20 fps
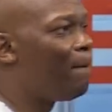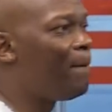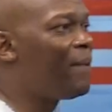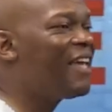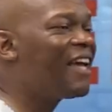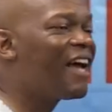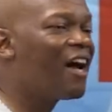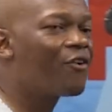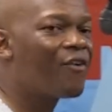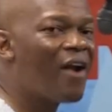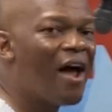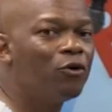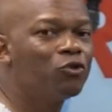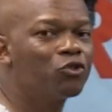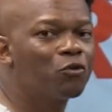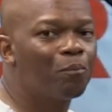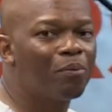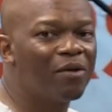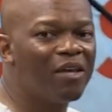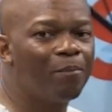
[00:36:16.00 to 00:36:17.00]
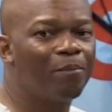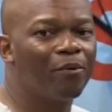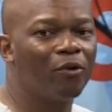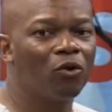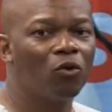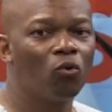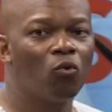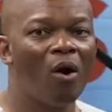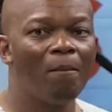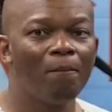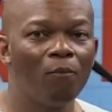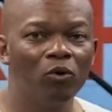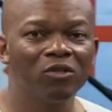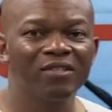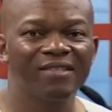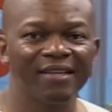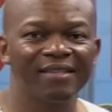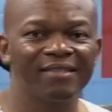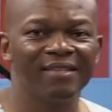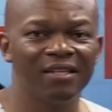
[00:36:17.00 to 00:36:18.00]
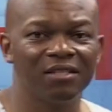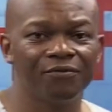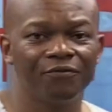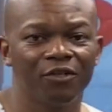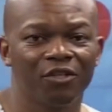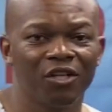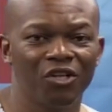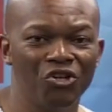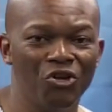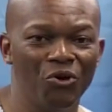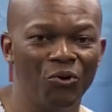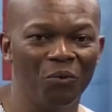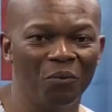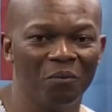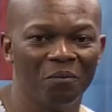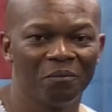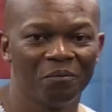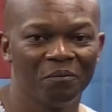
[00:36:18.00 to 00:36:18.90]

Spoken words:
being around people who are more successful than you.